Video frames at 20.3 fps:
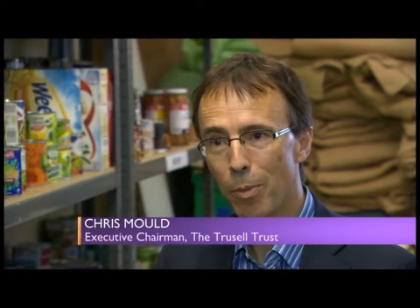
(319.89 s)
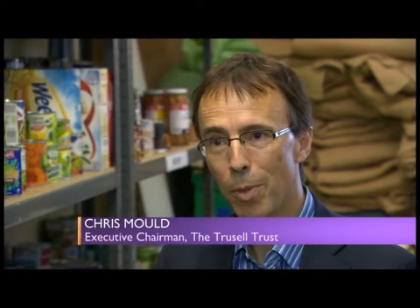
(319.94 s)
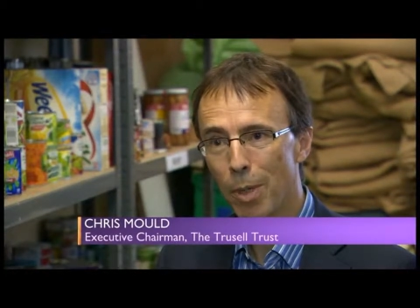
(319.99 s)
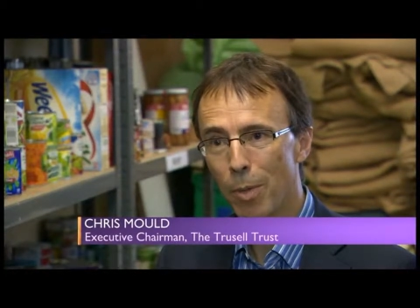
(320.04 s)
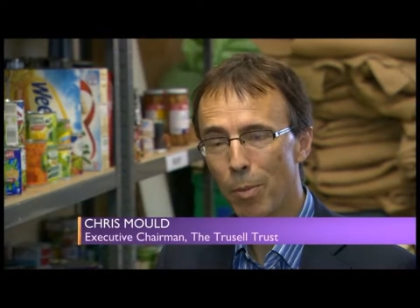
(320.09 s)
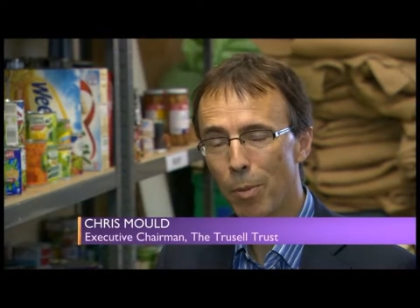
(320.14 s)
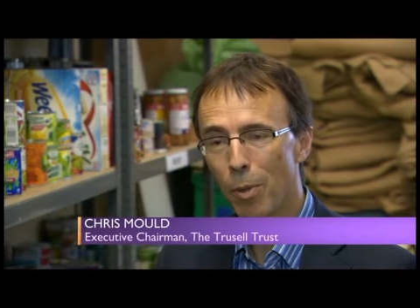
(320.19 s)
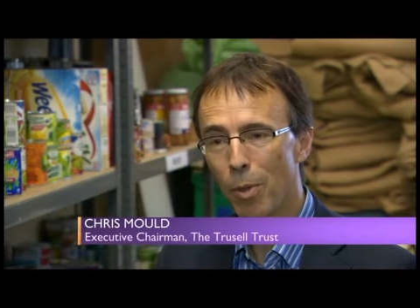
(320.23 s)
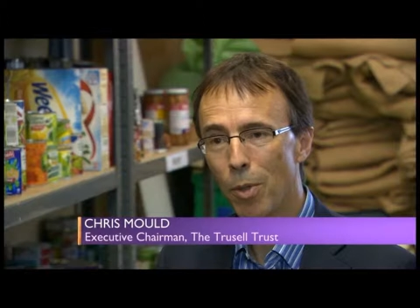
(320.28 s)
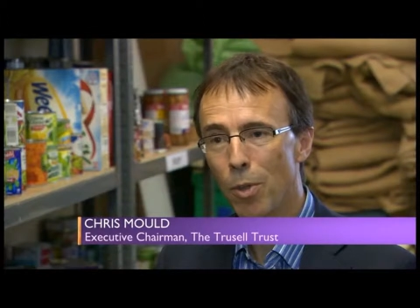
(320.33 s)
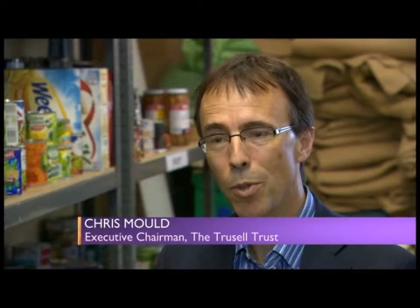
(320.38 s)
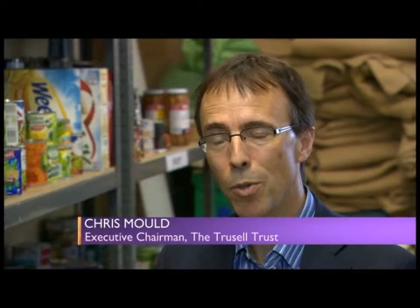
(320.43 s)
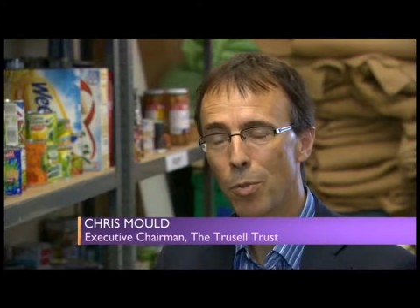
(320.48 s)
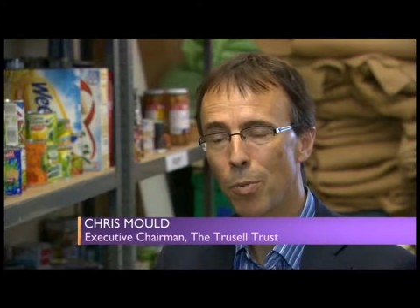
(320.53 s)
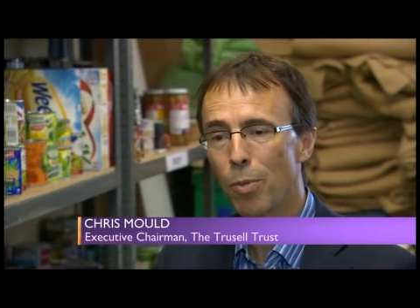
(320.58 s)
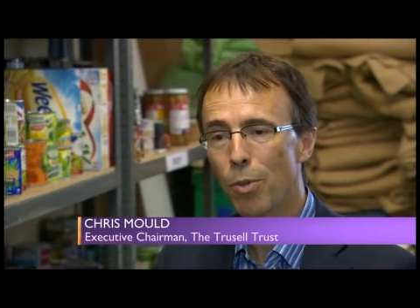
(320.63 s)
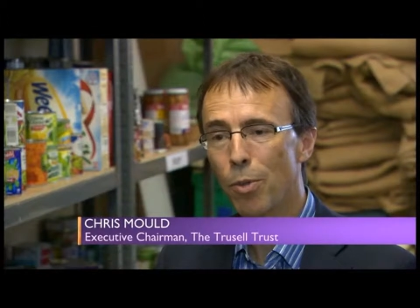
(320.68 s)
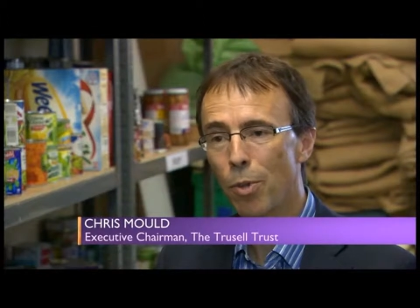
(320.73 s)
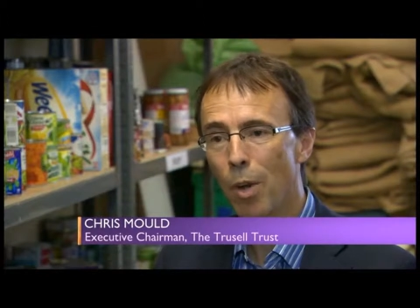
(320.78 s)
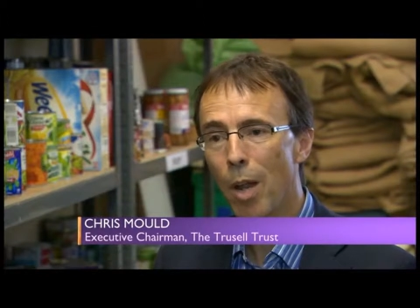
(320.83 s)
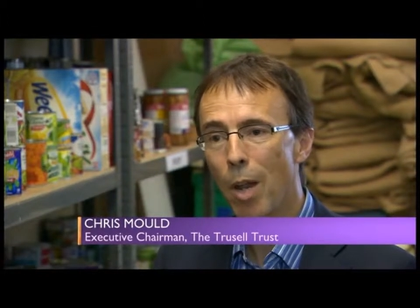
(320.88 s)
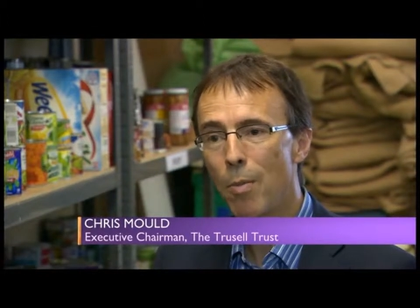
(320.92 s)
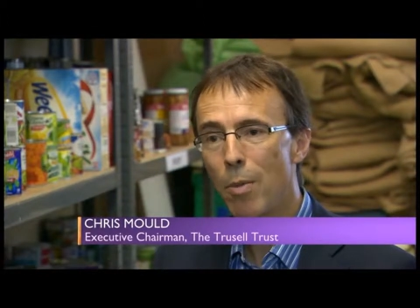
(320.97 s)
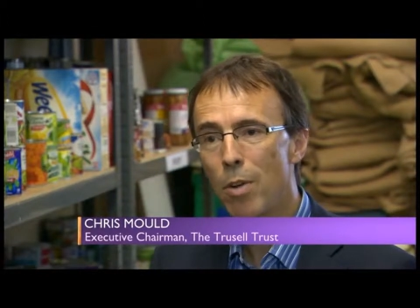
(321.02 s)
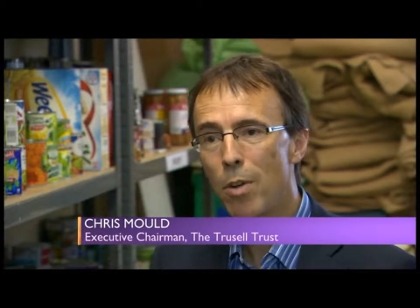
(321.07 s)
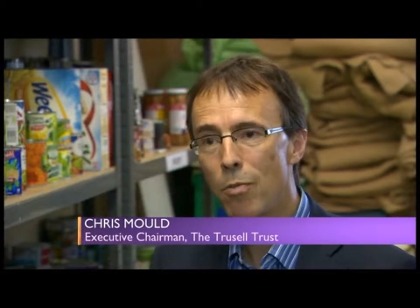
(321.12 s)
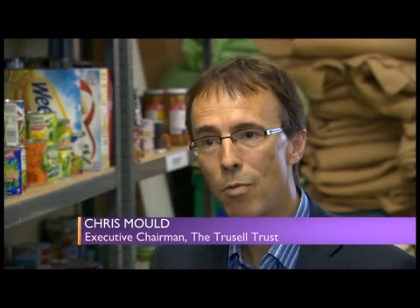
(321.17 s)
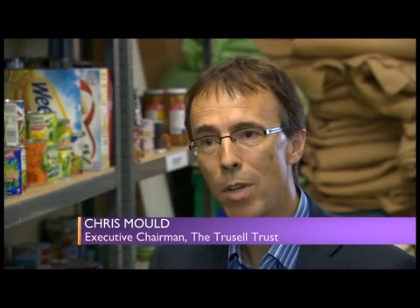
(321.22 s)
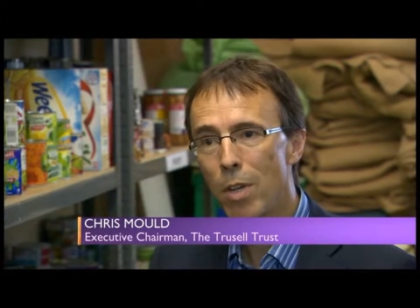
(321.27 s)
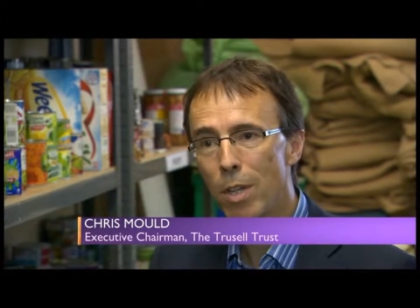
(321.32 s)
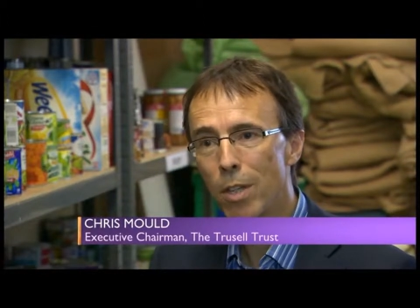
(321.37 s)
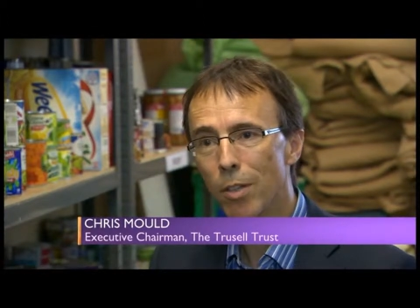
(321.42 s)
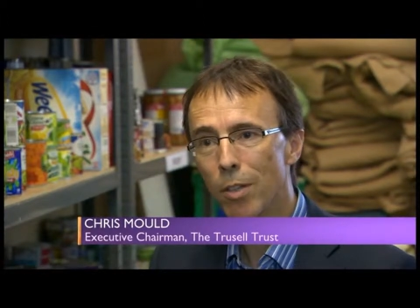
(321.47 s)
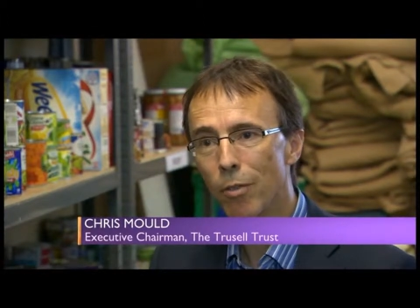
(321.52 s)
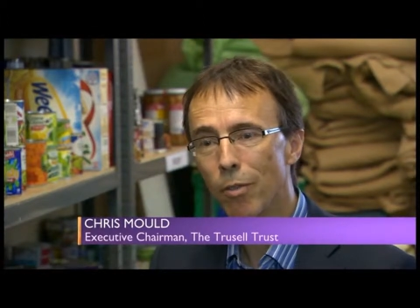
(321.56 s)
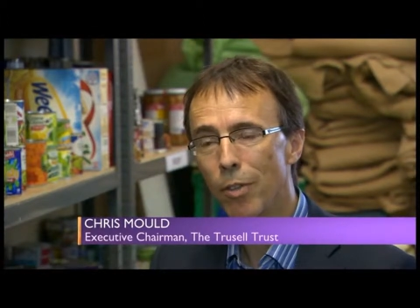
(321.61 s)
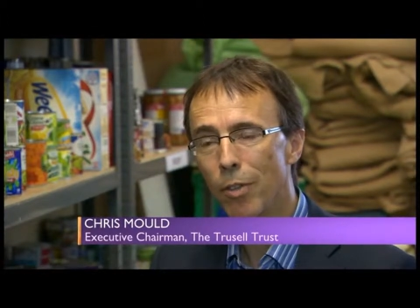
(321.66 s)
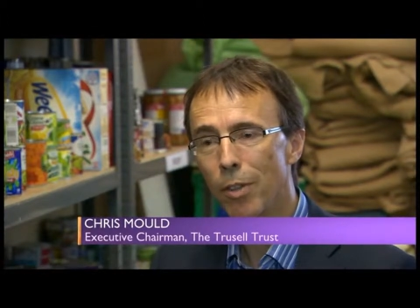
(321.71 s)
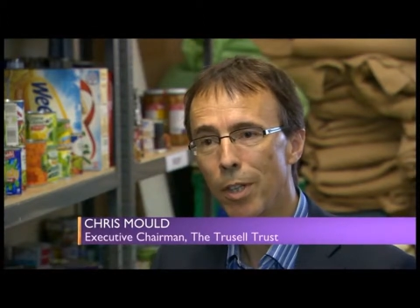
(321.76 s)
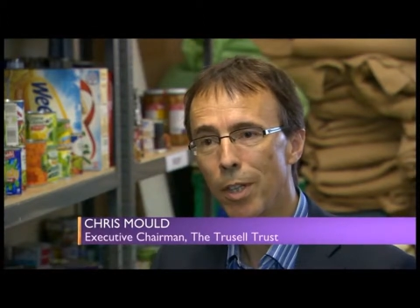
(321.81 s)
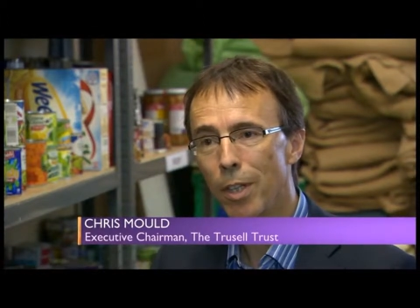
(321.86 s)
people whose primary reason
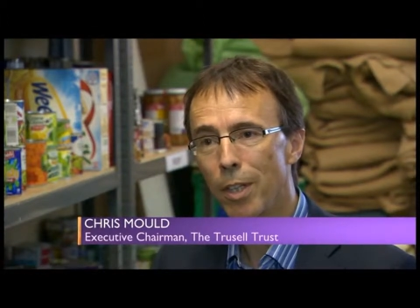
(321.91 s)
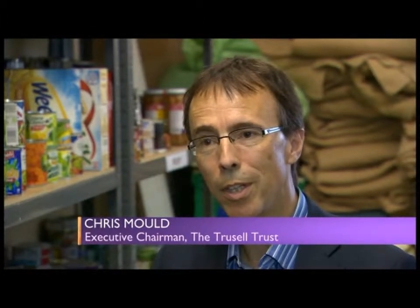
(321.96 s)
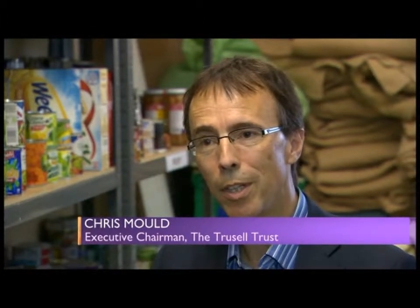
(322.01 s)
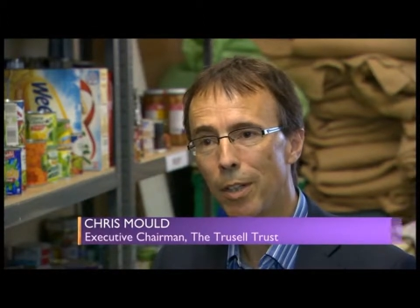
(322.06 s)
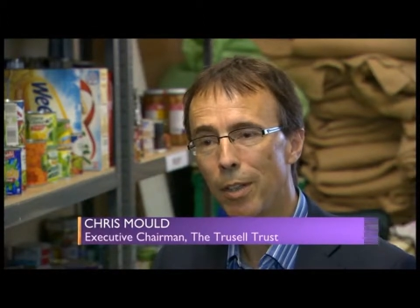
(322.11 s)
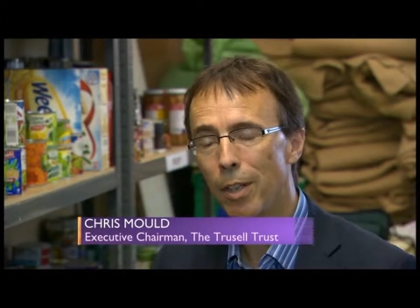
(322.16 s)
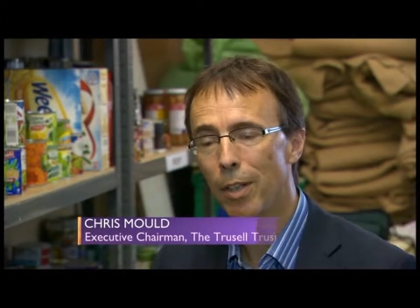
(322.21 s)
for needing